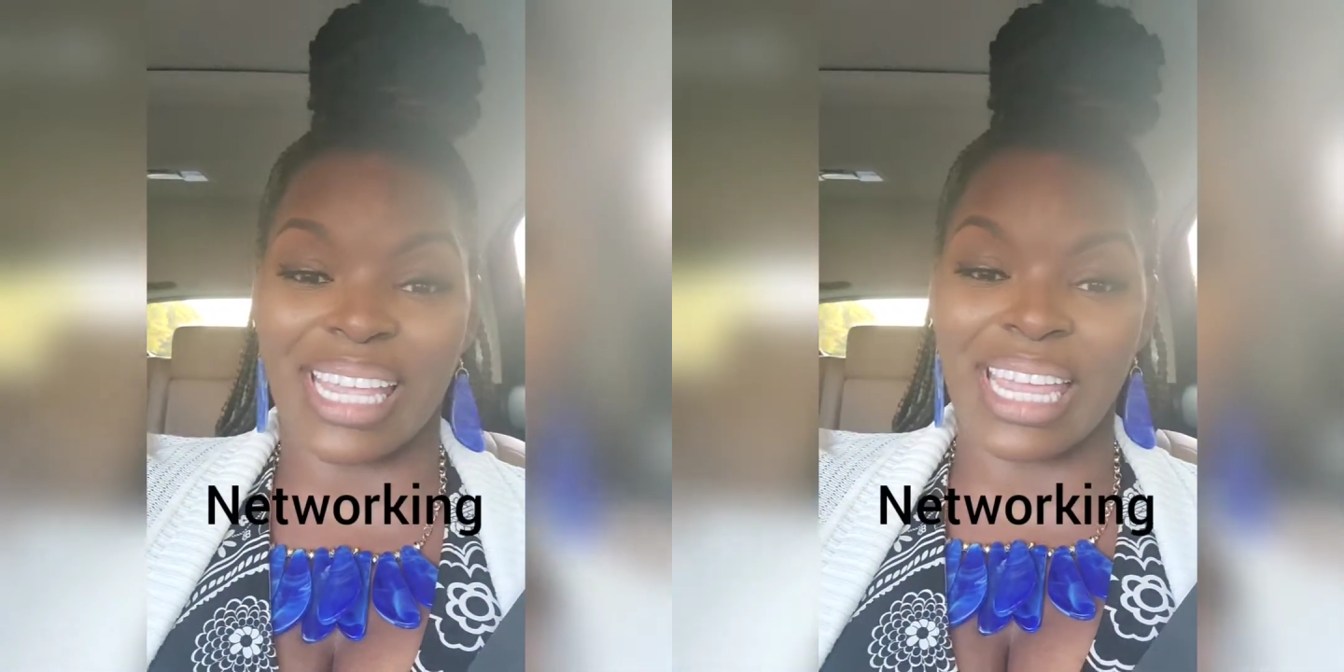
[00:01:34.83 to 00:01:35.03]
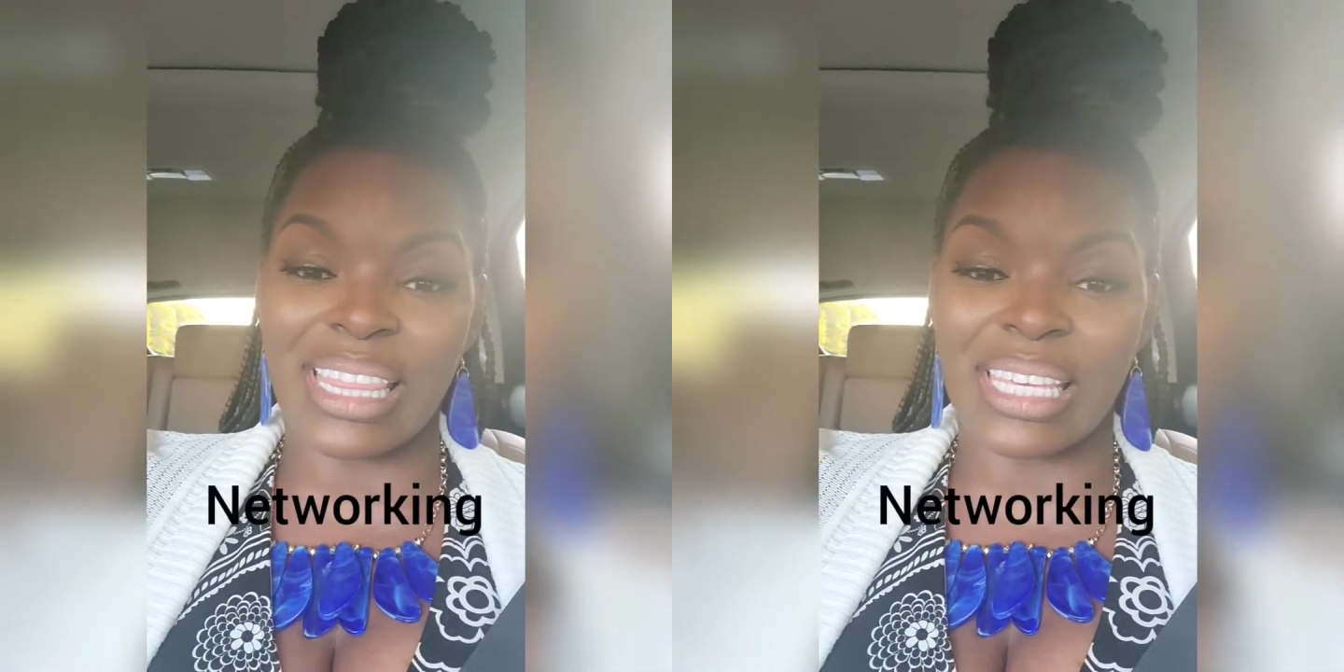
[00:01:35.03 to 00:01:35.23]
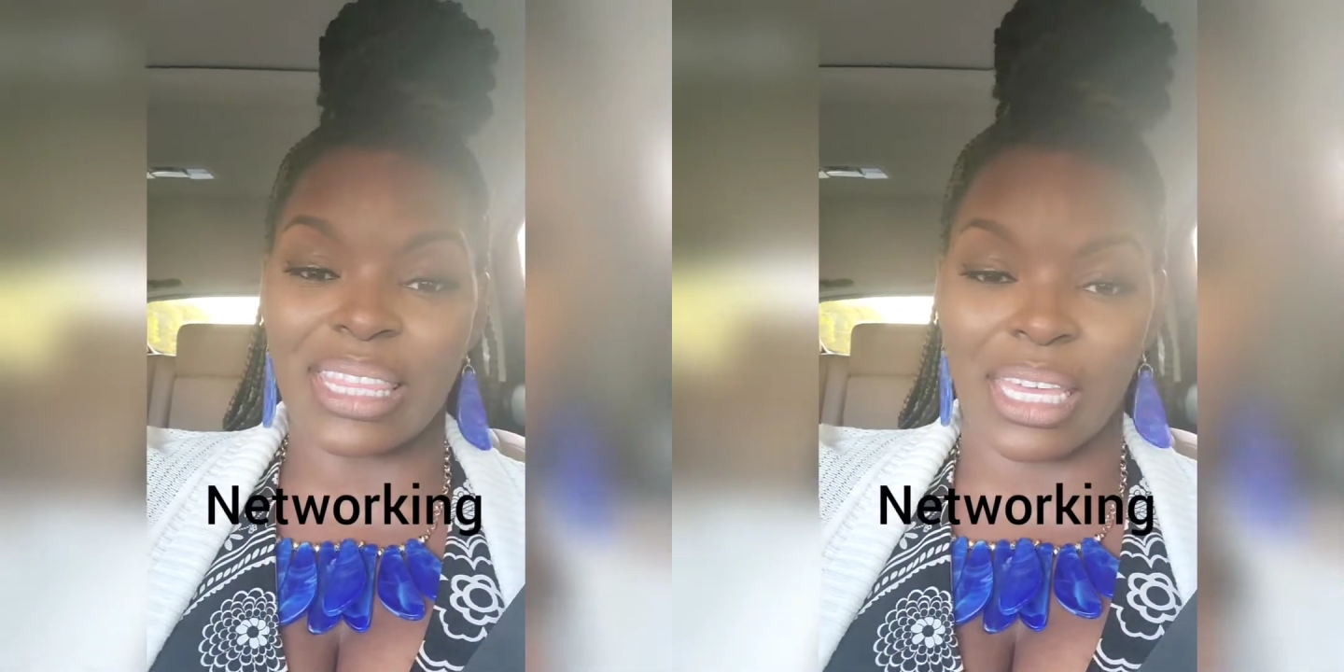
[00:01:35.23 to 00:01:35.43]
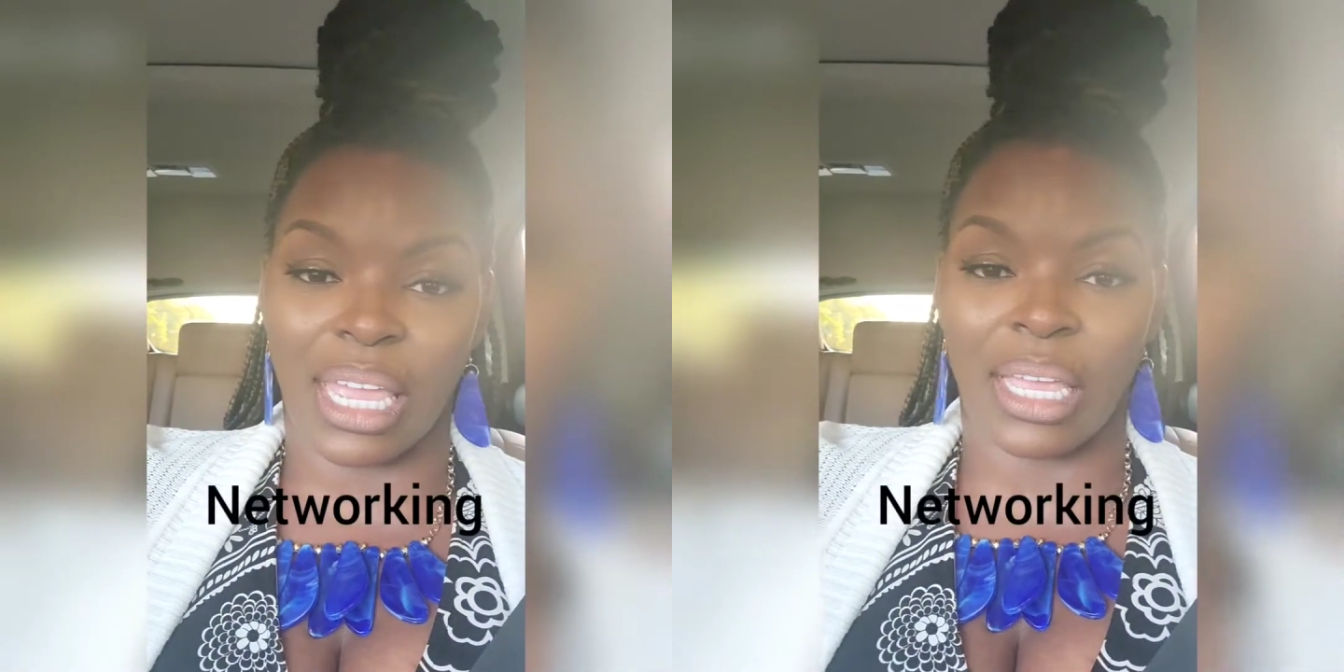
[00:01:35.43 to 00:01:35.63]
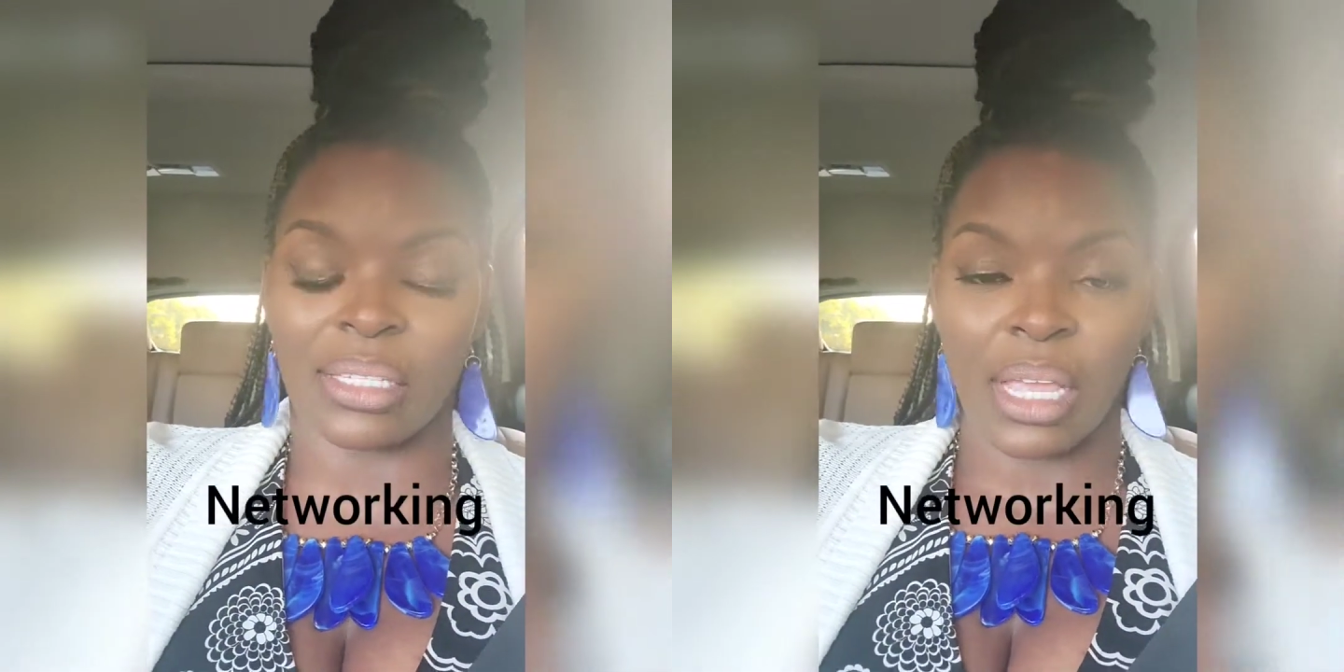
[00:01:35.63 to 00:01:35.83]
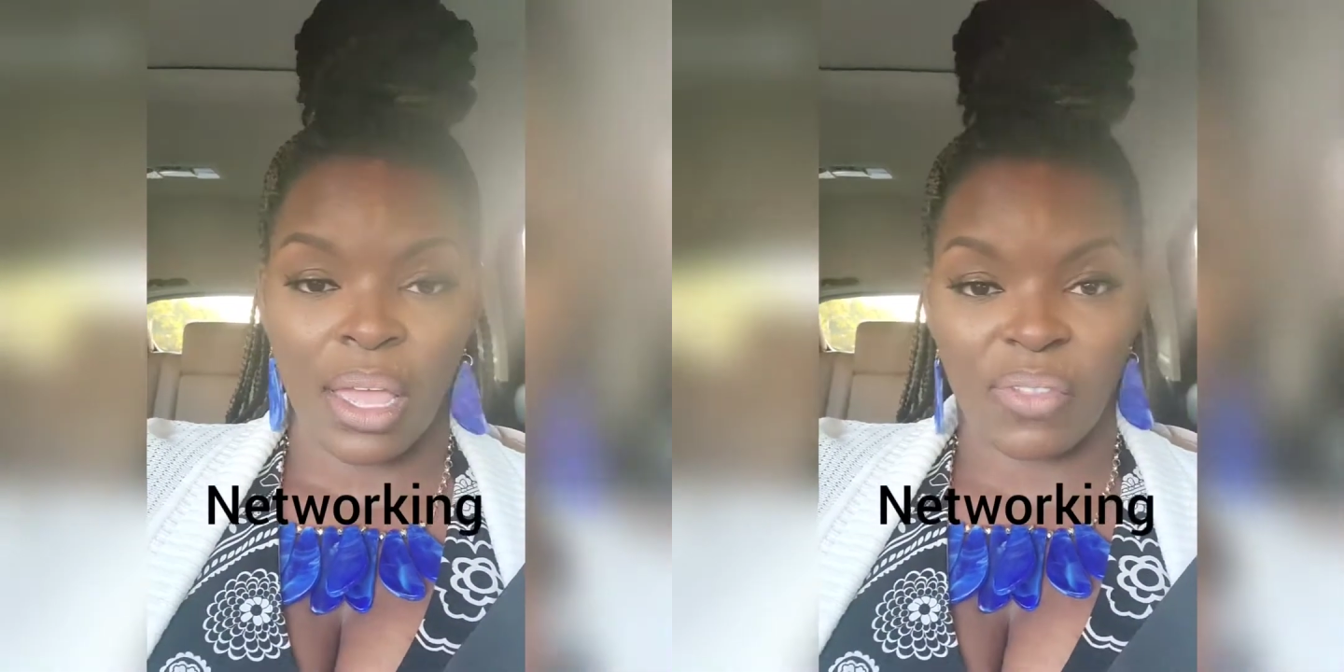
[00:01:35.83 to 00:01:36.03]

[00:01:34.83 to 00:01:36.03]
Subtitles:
in the things